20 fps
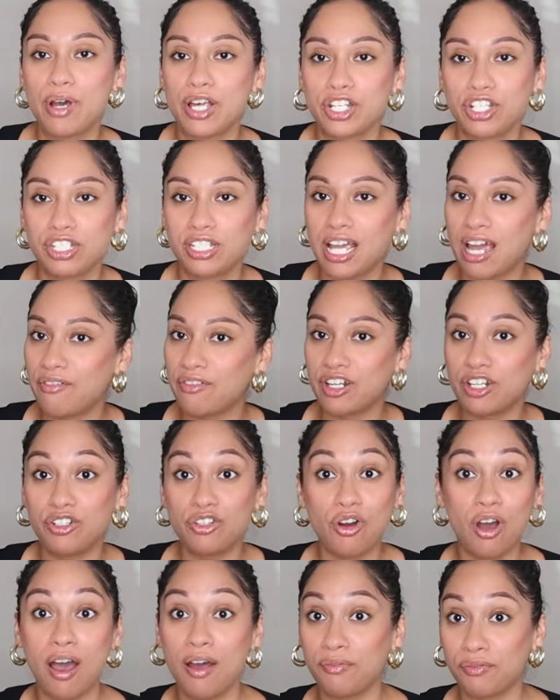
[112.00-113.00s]
watching, y'all already
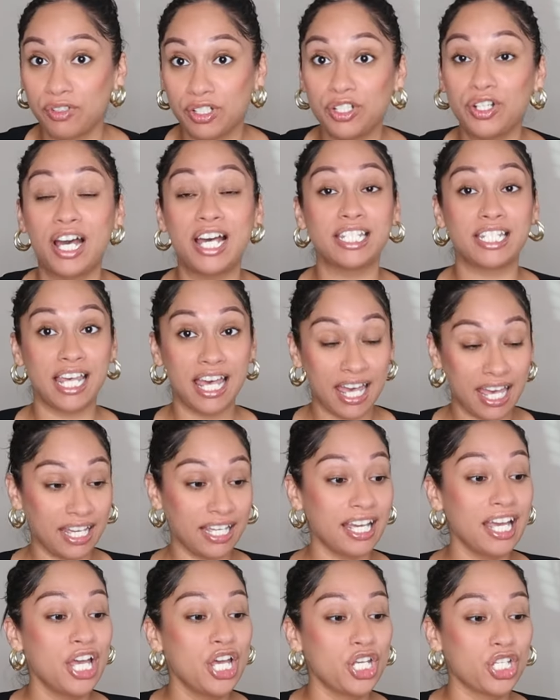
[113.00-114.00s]
know I'm real as
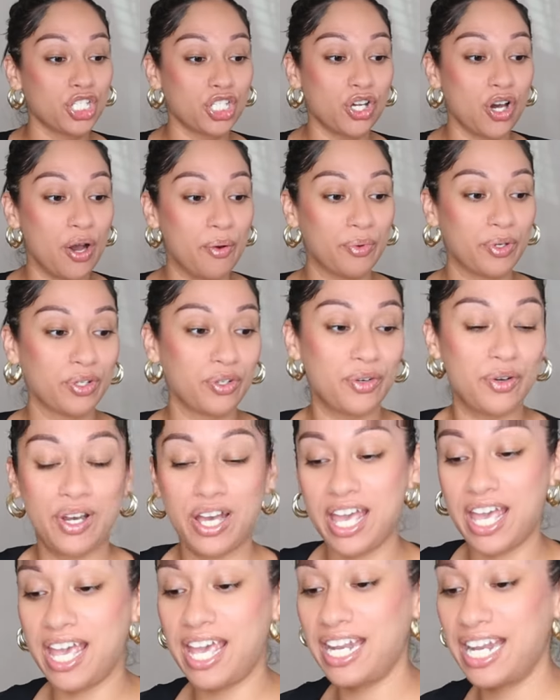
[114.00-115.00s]
heck. So I wanna go
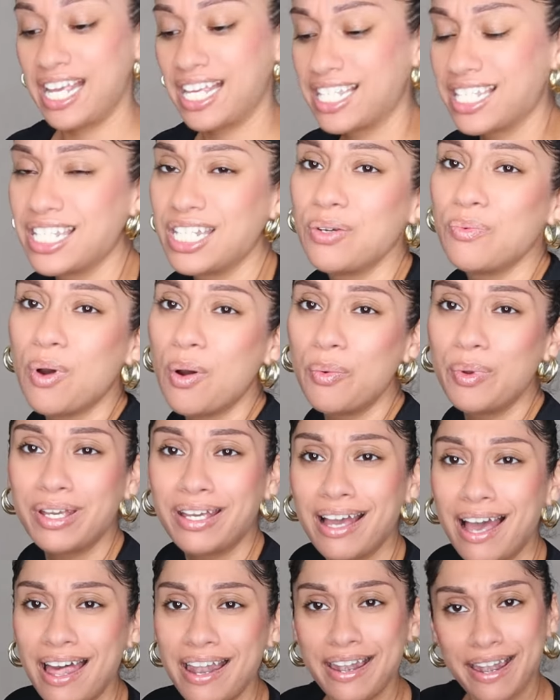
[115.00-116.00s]
ahead and see what we
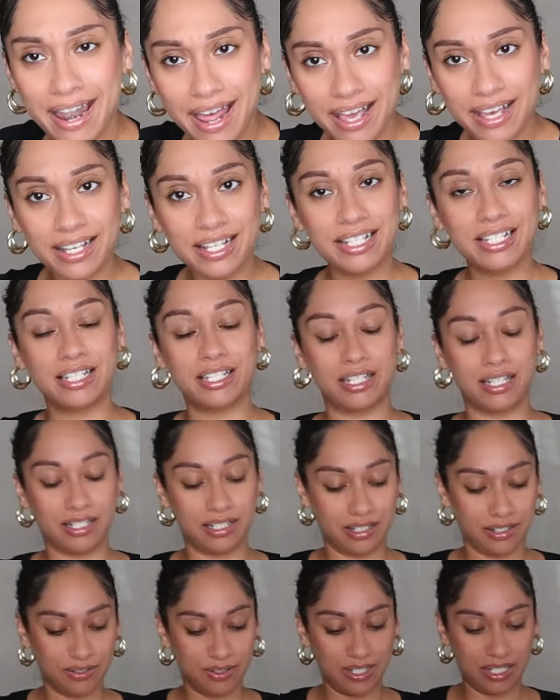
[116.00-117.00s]
got next.
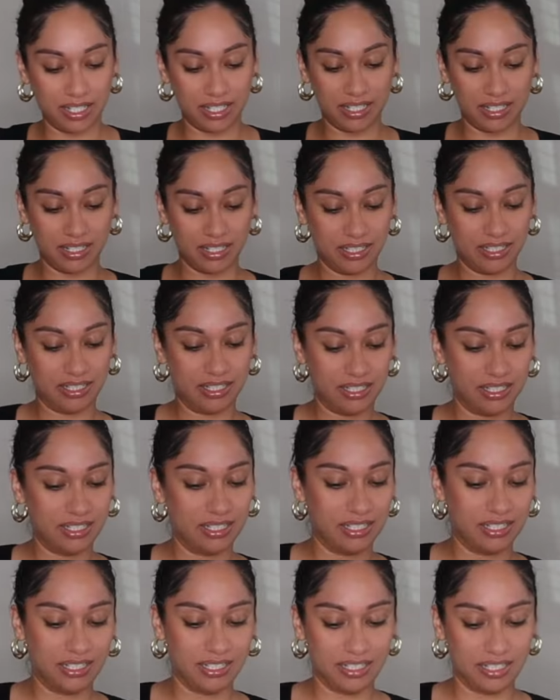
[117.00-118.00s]
Okay.
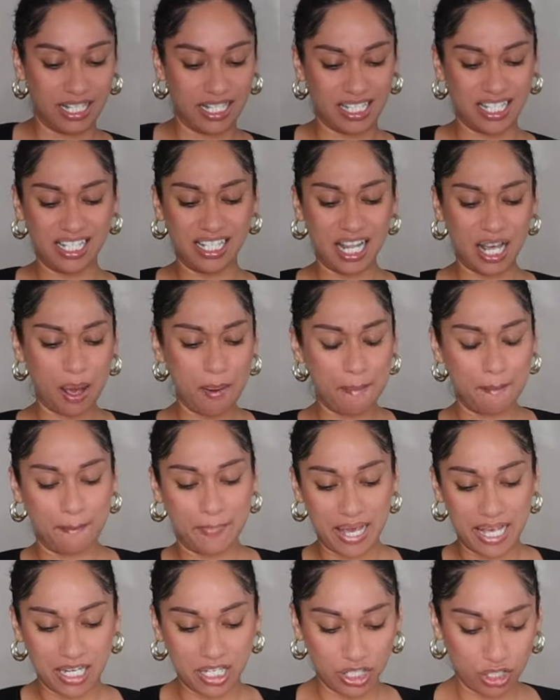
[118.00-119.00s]
Is this like a
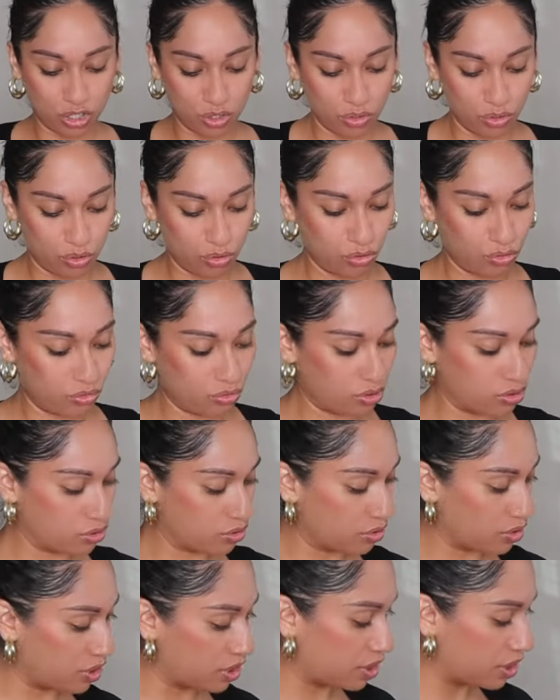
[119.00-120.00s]
bathing suit
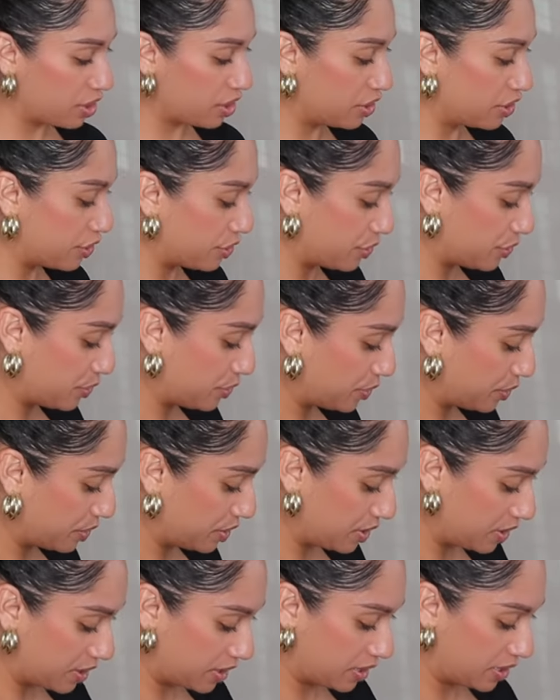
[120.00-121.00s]
or no?
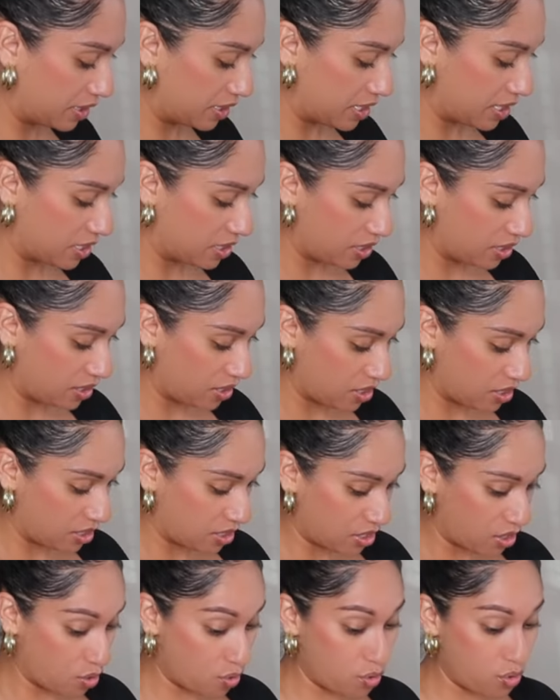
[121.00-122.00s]

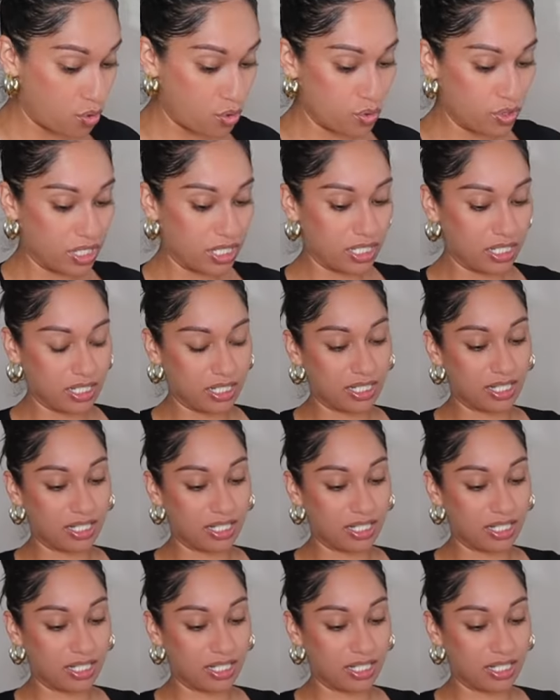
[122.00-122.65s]
Ooh, this is